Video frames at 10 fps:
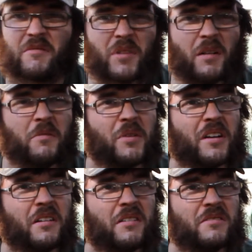probably
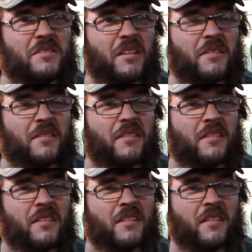pretty close to
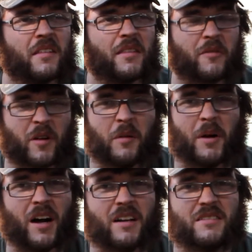3
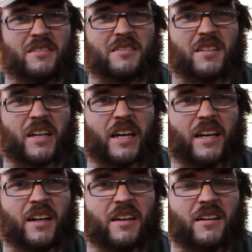boxes
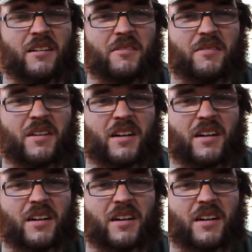today of